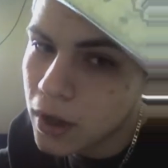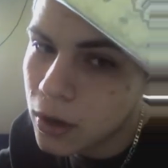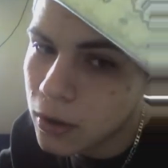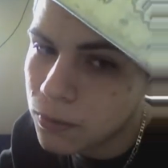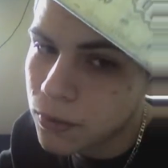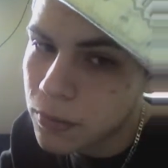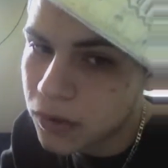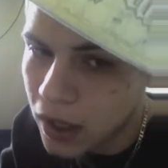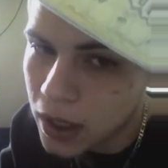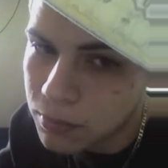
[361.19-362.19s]
that are from the
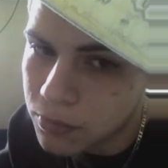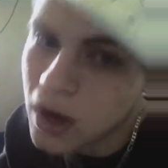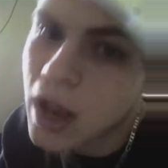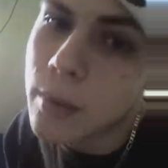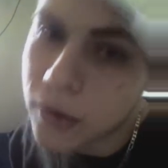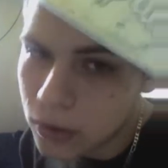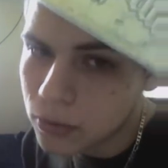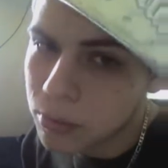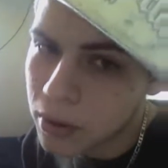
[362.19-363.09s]
same tribe as you,